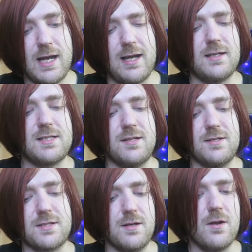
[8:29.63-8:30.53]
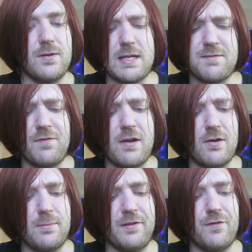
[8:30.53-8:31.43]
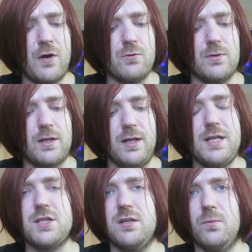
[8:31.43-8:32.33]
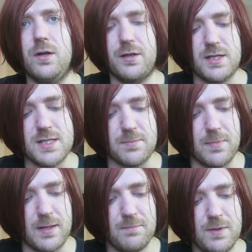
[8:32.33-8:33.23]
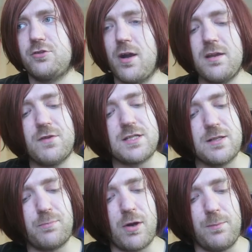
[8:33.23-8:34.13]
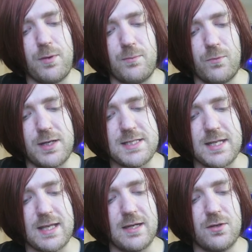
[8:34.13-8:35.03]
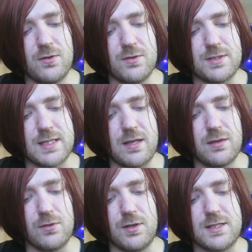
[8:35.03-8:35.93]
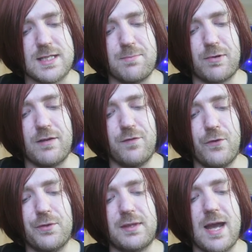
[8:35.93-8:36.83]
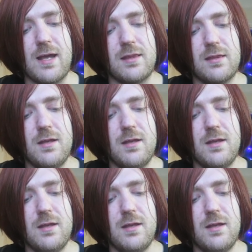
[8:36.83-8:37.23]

Accidents, no, there's invariably fault, collision the word I submit. Drivers the problem, what is it they cause? They thoughtlessly bring forth death.